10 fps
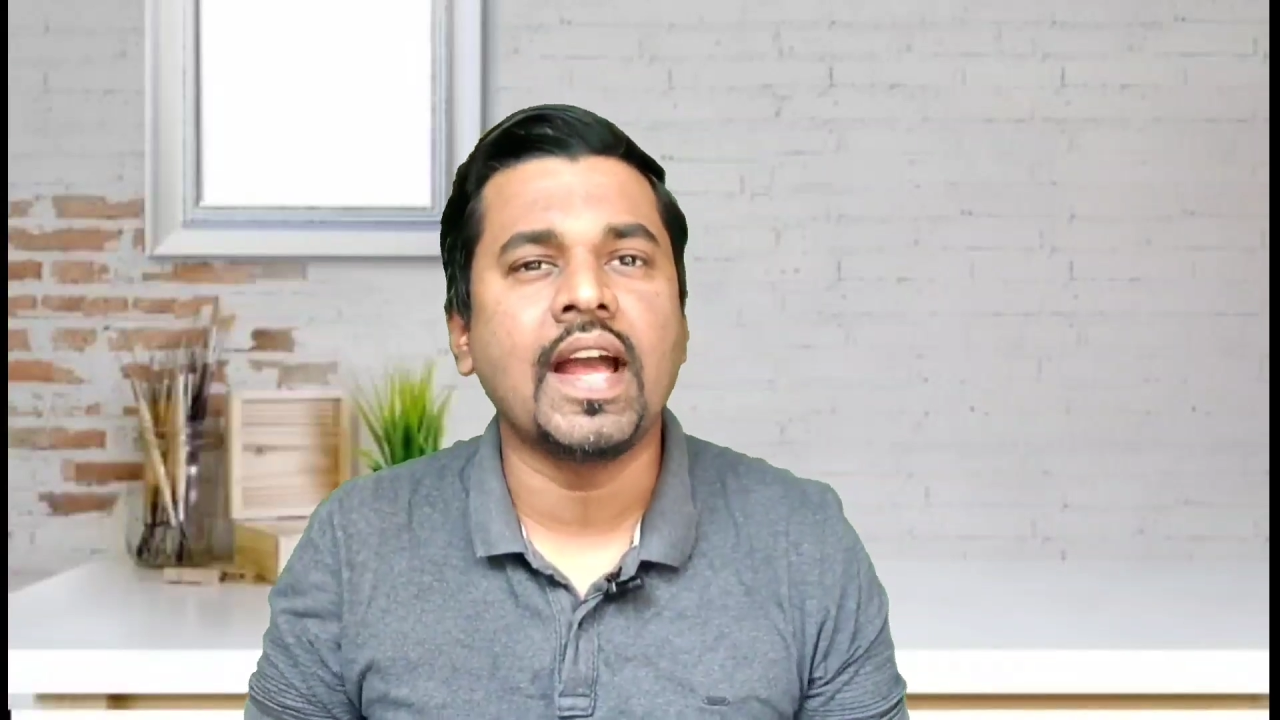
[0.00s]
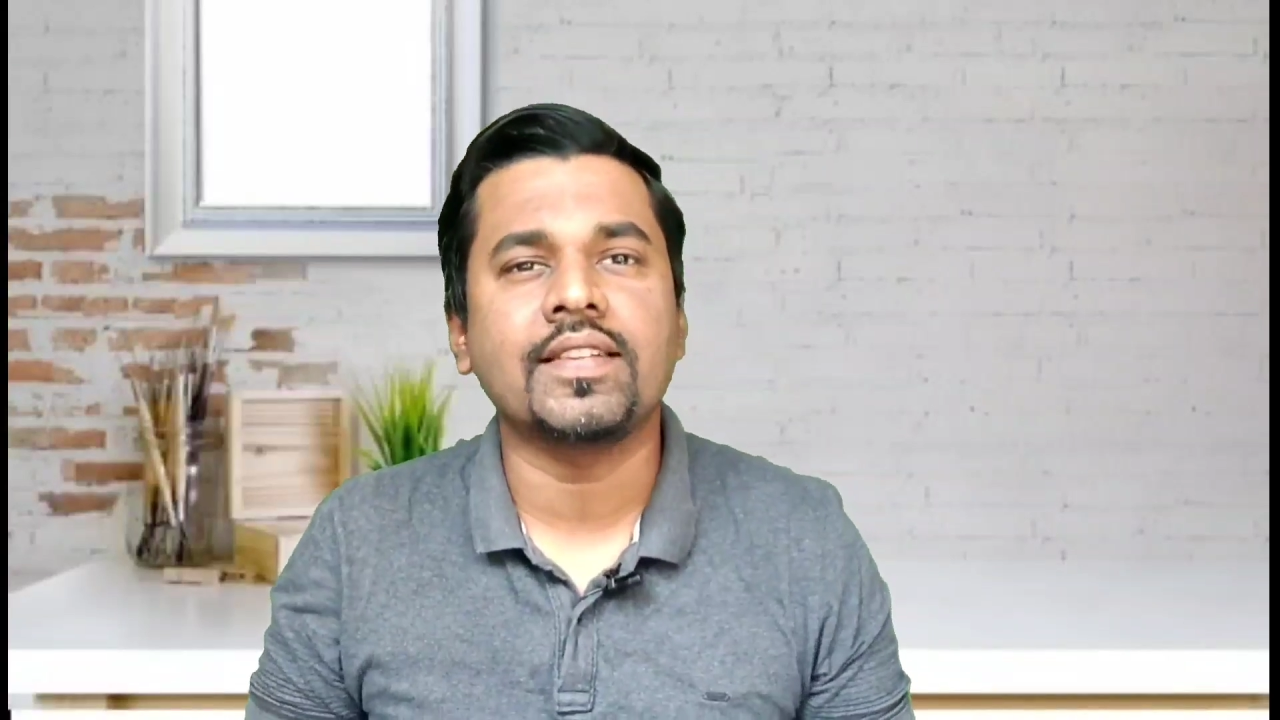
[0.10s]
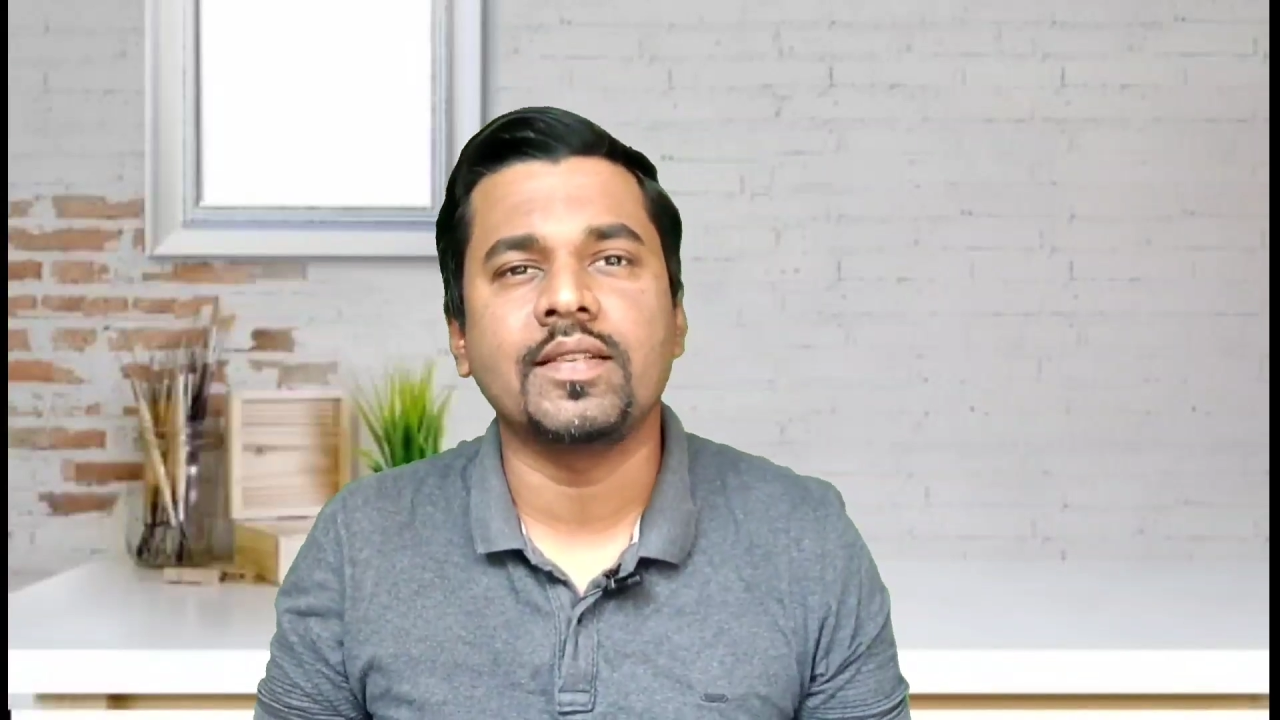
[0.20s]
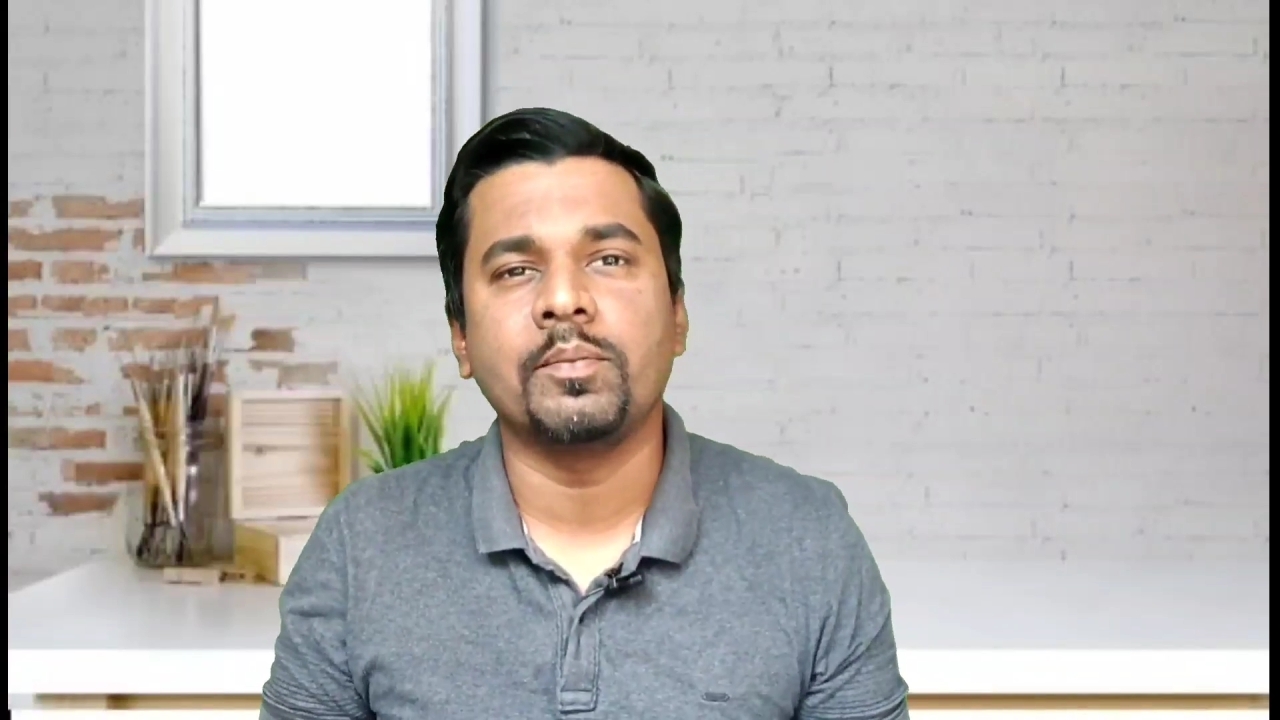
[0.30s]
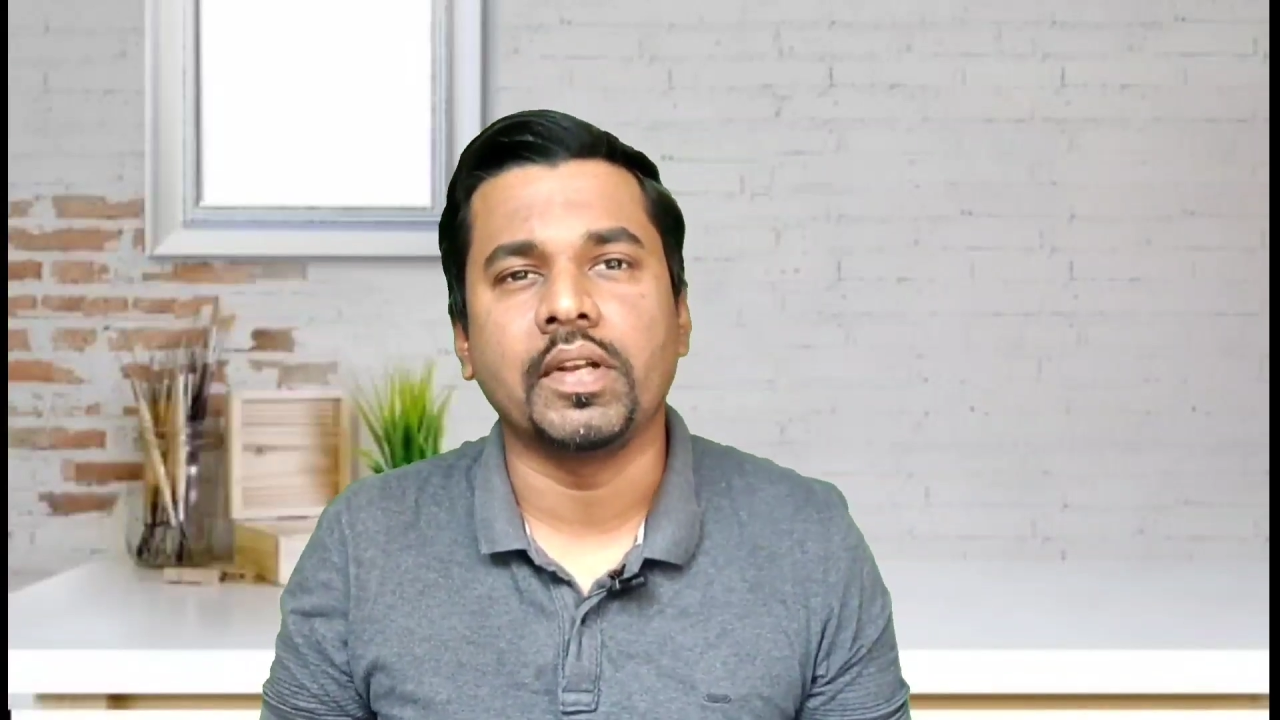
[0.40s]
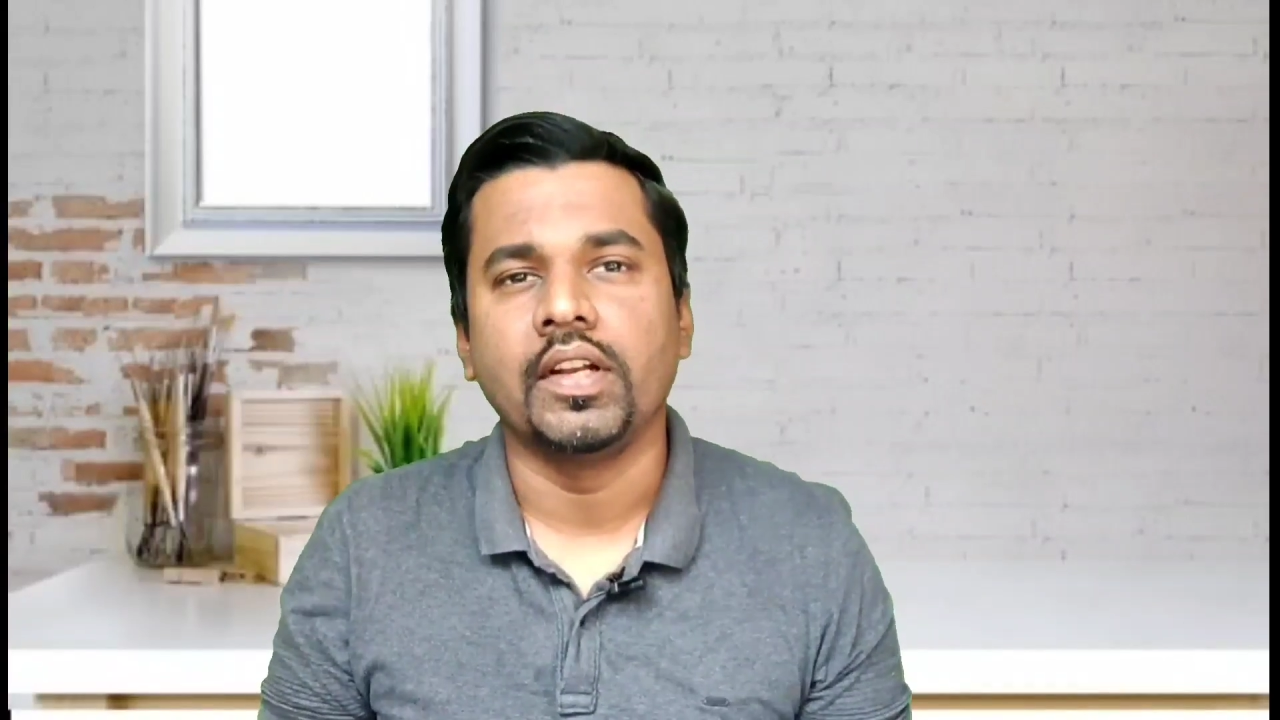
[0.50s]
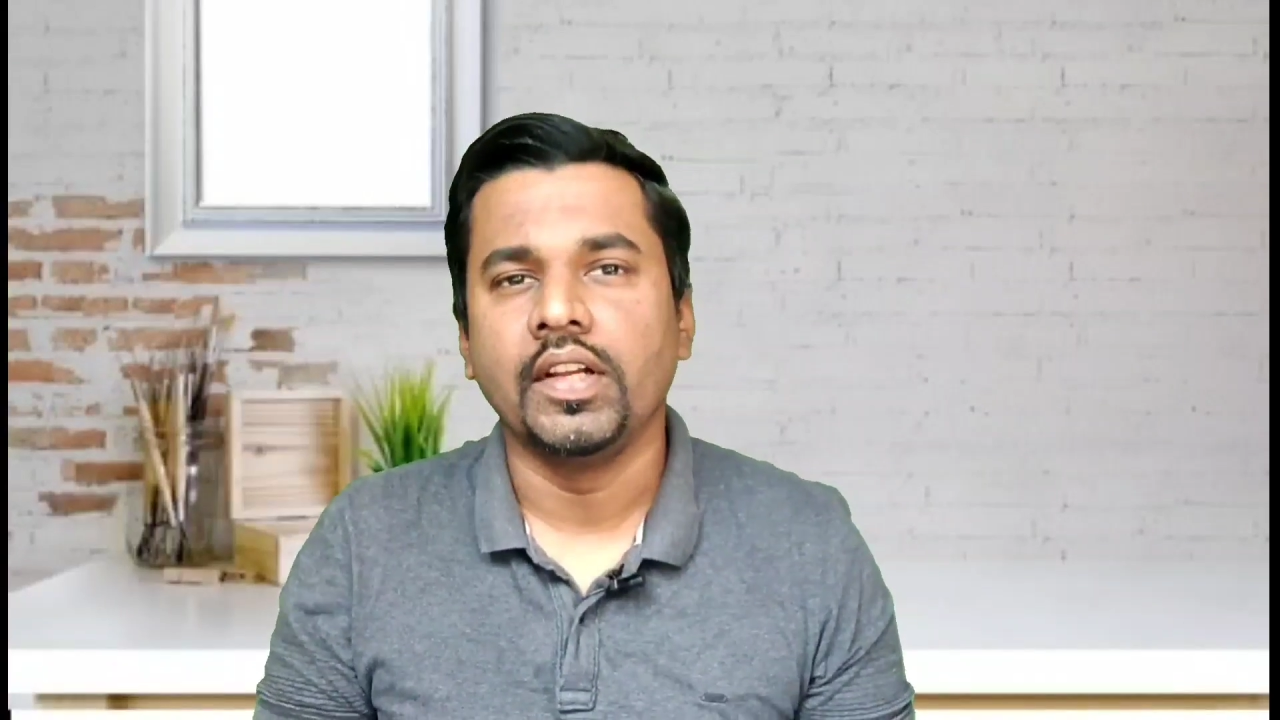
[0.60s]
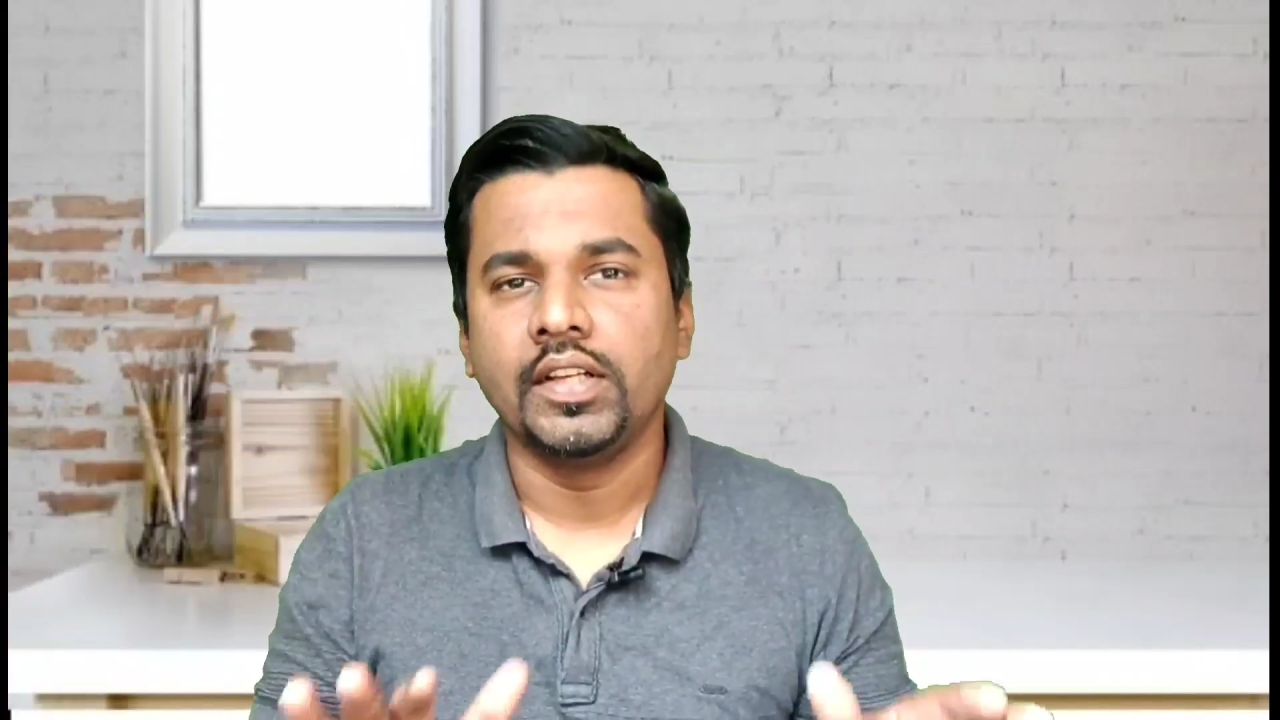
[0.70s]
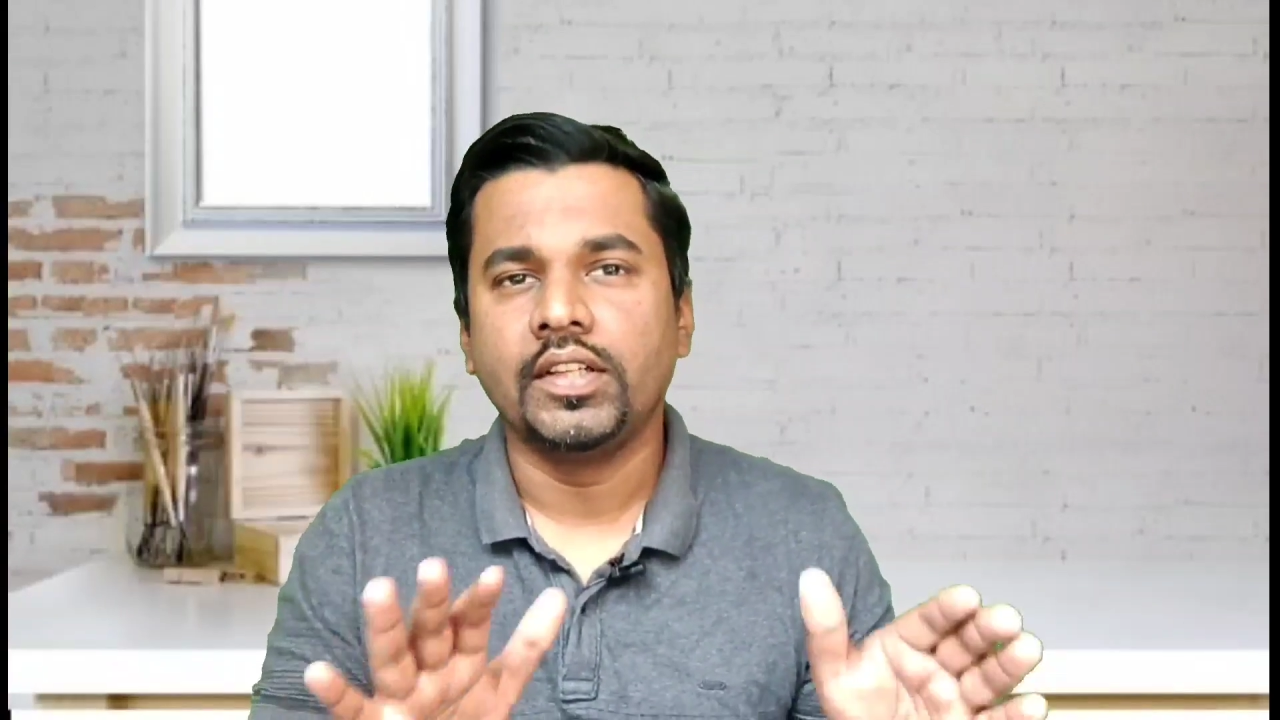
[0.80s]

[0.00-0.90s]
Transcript: as simple.